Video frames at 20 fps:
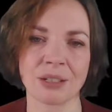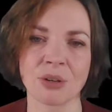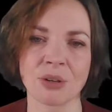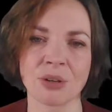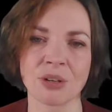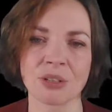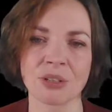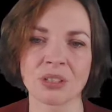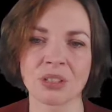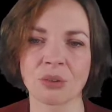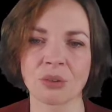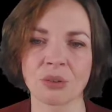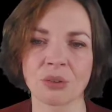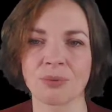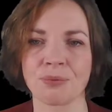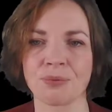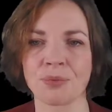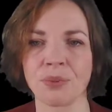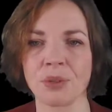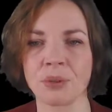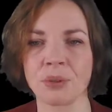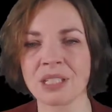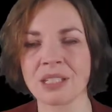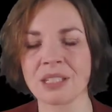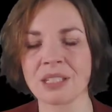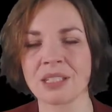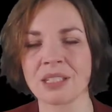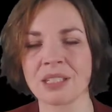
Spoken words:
also the fluence